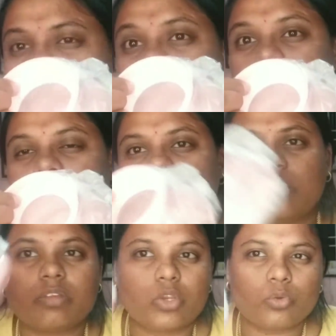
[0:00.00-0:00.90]
I'll do a
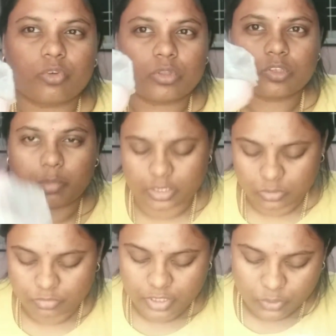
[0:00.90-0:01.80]
detailed video for this
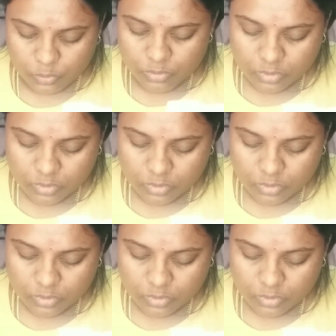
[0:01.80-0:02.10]
particular video.